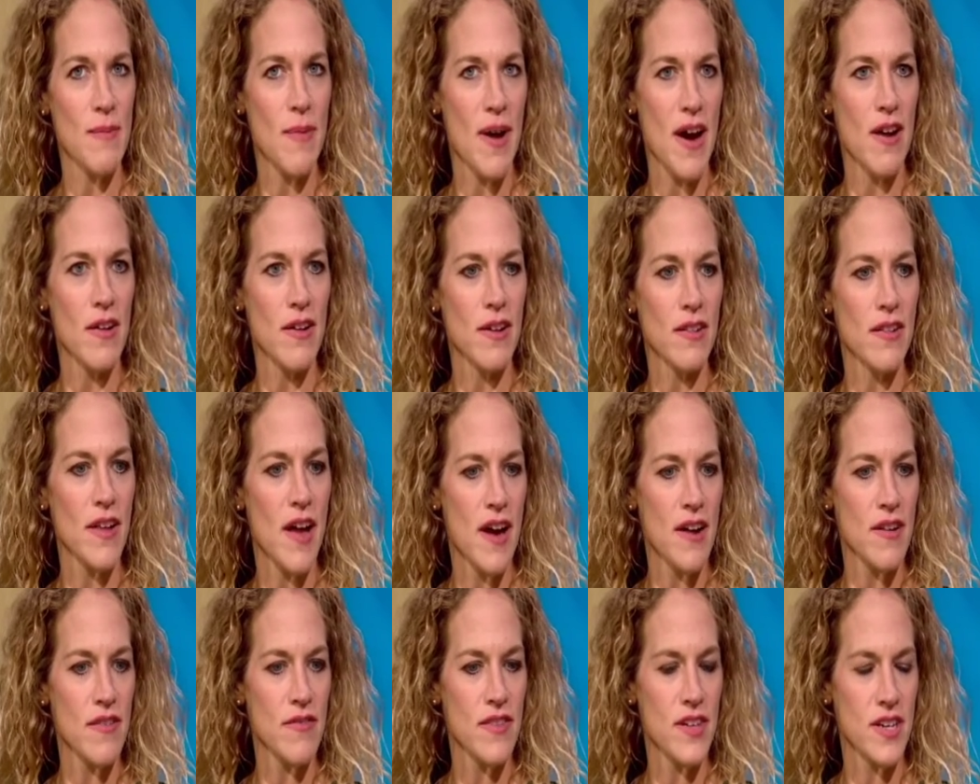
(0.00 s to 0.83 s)
about a
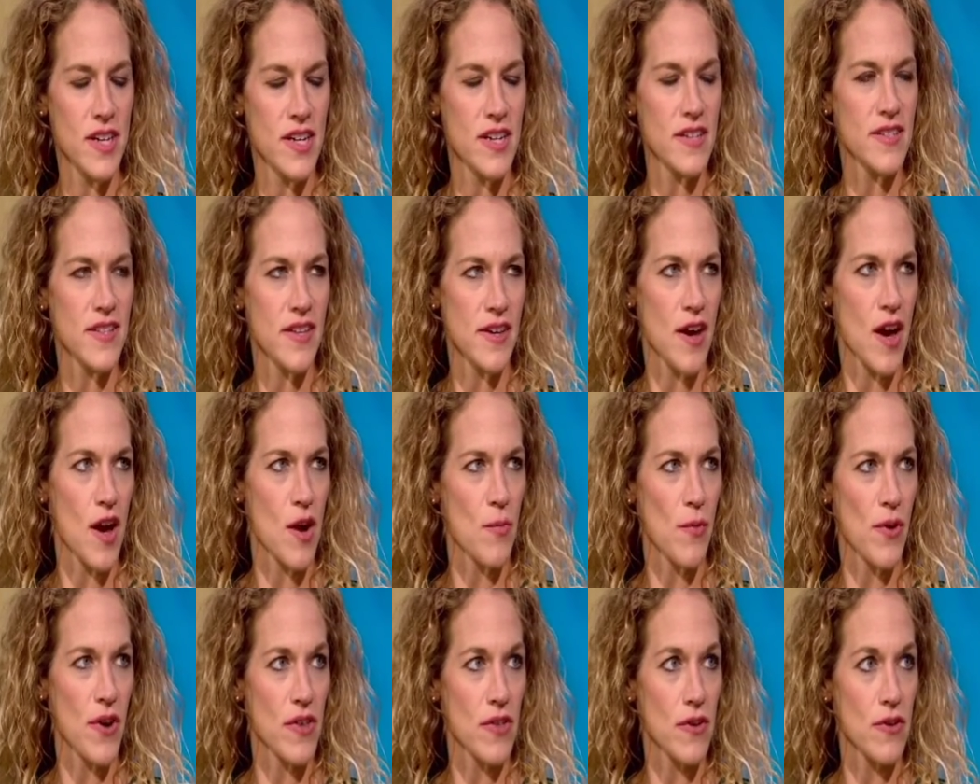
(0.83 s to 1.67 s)
lot of the needs that
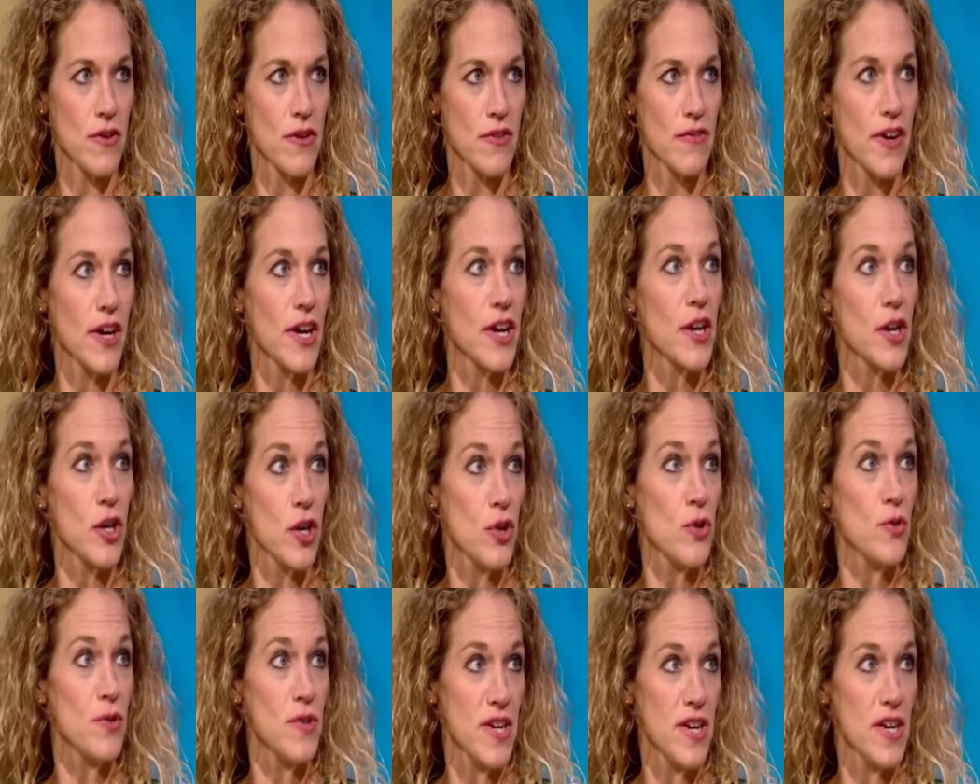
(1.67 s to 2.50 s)
come where there are very
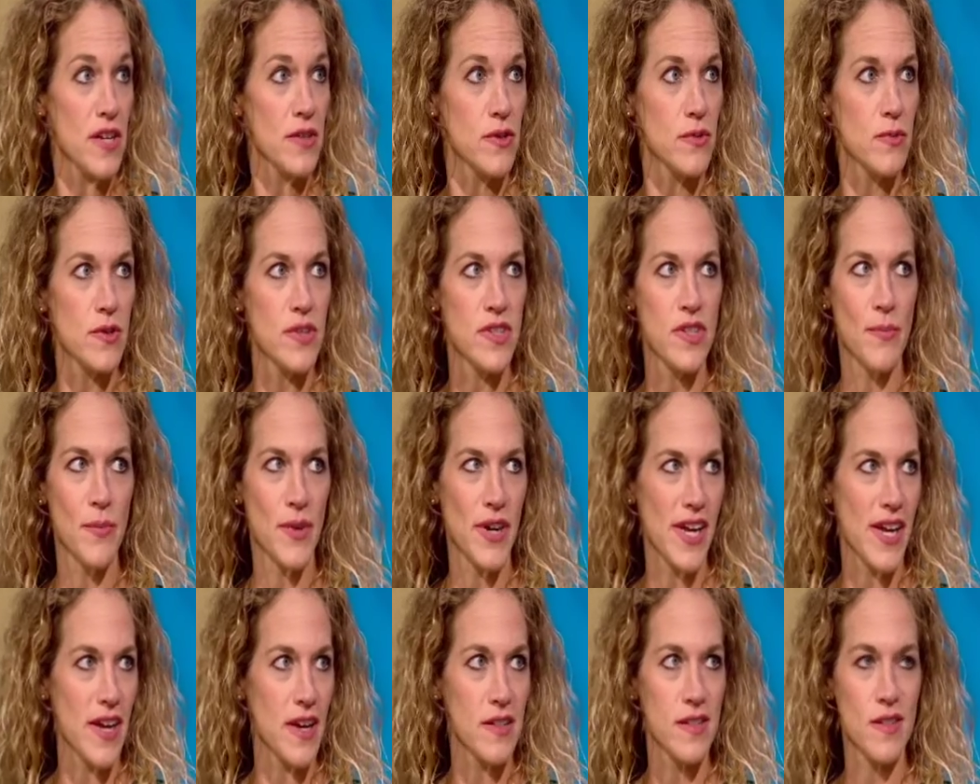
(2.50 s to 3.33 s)
acute needs, where
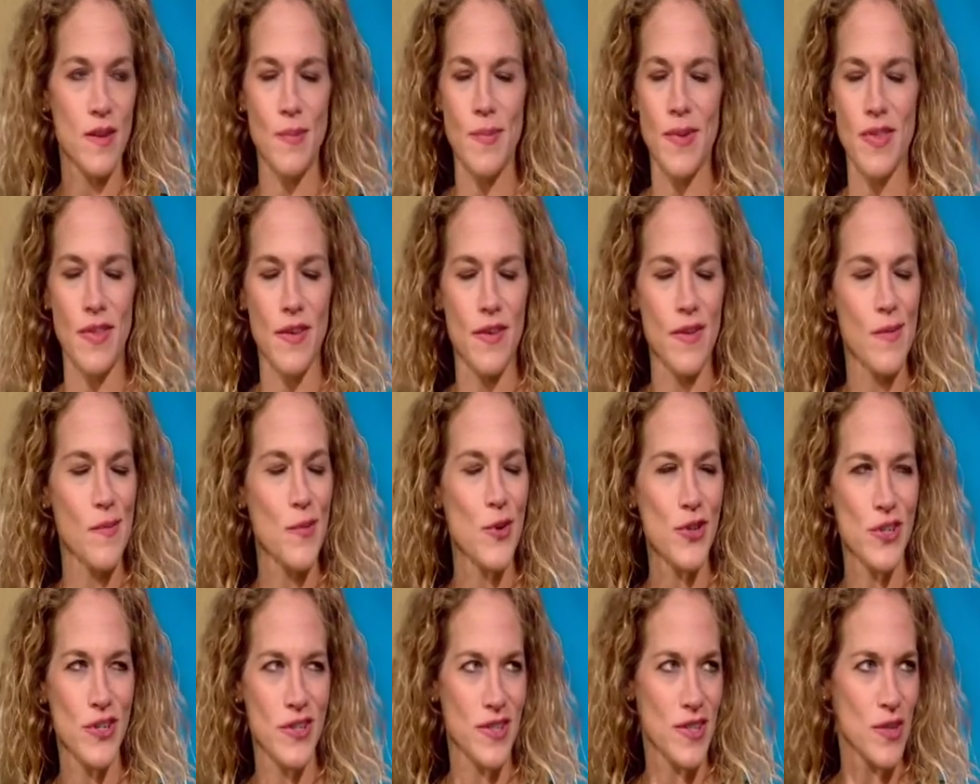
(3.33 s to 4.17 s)
somebody ends up in the
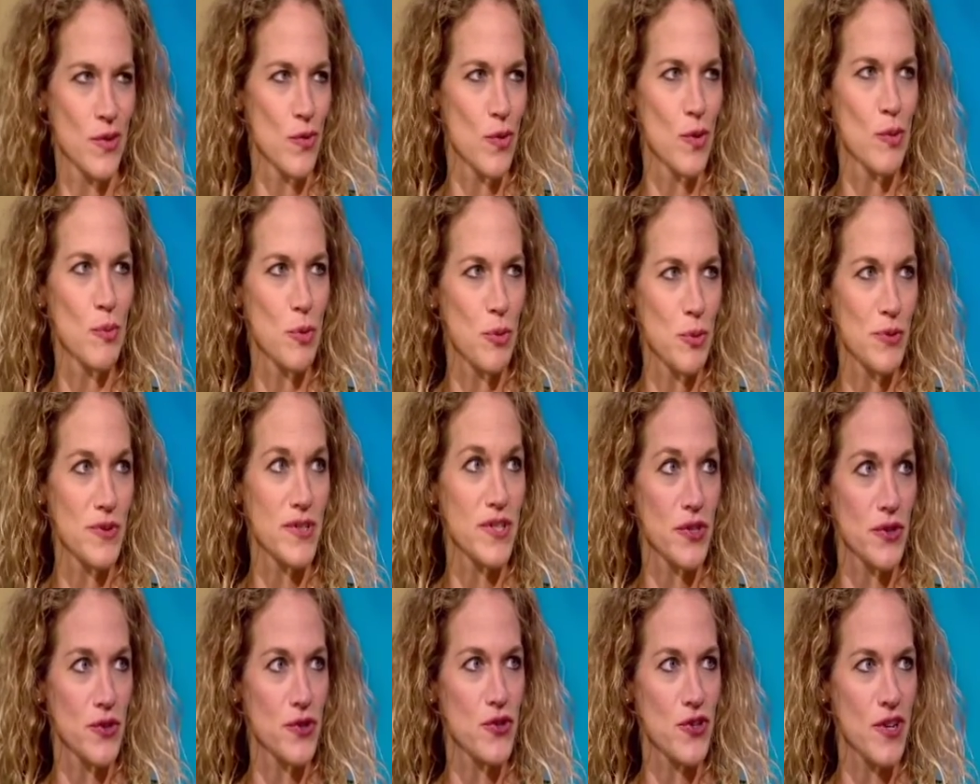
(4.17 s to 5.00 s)
emergency room or with
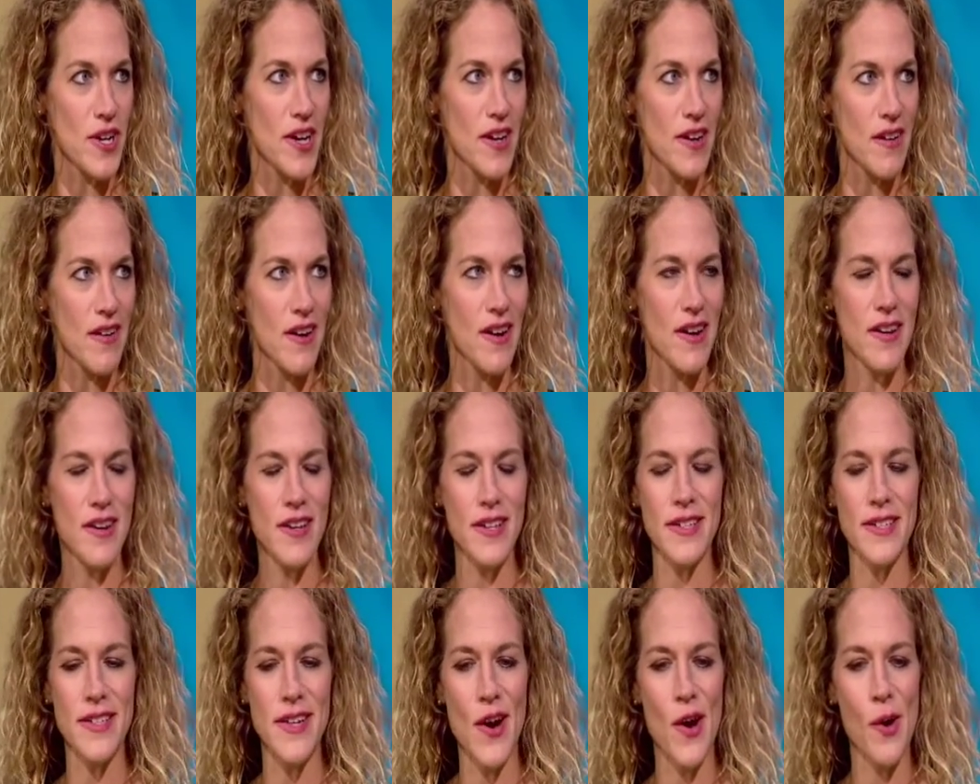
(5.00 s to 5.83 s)
surgery and
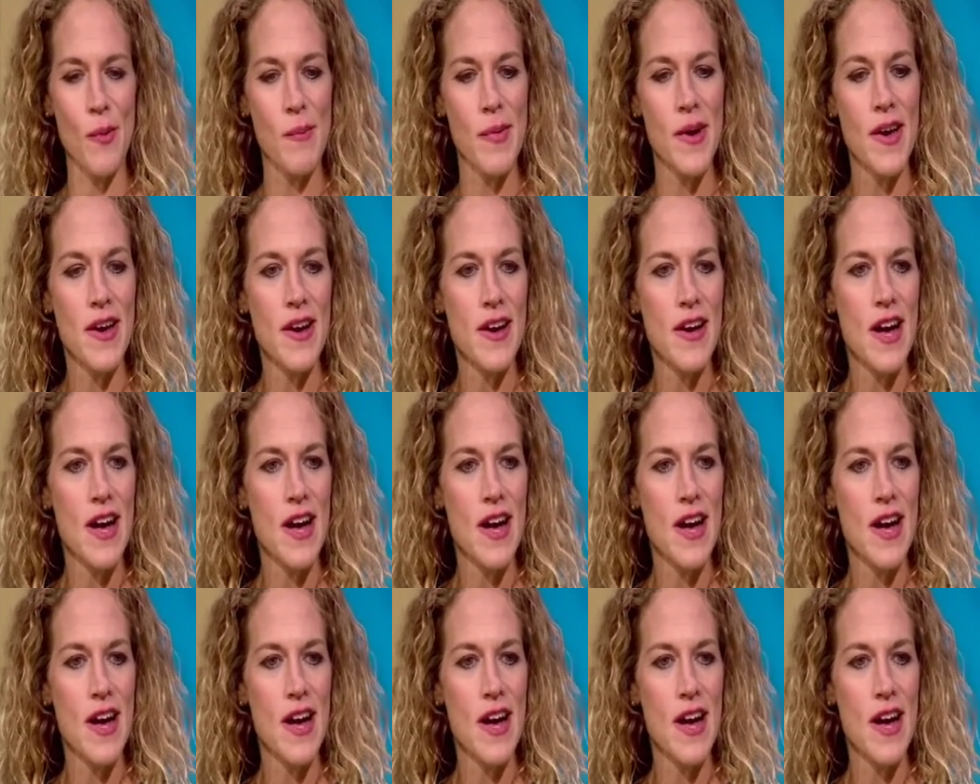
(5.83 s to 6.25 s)
needs help.